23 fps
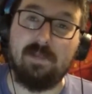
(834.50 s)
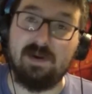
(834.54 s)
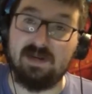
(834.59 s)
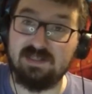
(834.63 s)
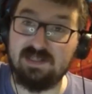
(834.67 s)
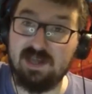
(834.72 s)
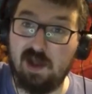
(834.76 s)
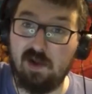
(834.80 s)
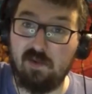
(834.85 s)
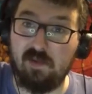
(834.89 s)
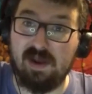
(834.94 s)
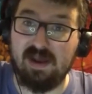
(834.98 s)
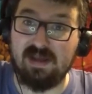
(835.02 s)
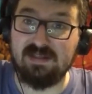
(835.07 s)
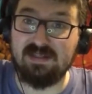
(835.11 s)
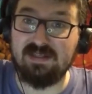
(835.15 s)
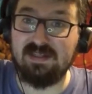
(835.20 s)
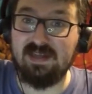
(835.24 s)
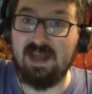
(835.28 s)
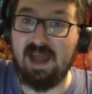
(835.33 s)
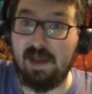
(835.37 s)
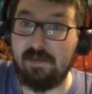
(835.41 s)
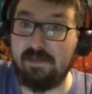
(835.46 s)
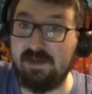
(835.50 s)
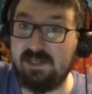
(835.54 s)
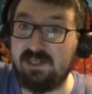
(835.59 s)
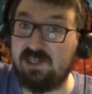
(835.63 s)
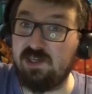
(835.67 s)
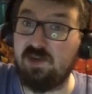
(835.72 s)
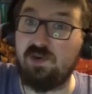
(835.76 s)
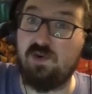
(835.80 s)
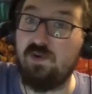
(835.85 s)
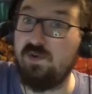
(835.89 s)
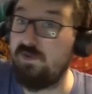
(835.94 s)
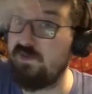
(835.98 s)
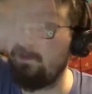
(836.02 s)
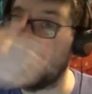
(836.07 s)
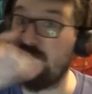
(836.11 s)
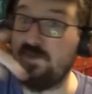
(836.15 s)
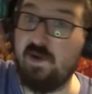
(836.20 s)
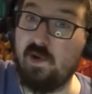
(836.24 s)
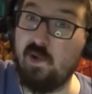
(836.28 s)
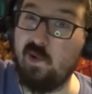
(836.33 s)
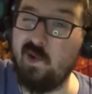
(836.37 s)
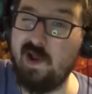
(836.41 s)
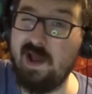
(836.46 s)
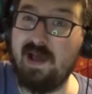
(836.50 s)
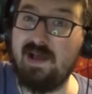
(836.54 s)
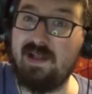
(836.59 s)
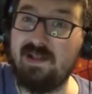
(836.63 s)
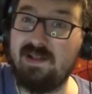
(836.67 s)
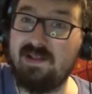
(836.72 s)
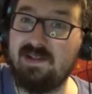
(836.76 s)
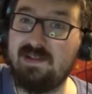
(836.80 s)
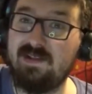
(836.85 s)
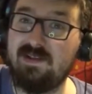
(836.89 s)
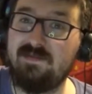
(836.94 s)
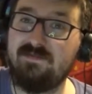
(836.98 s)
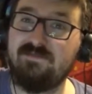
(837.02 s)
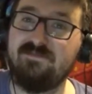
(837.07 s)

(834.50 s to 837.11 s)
But as always, I bid you farewell.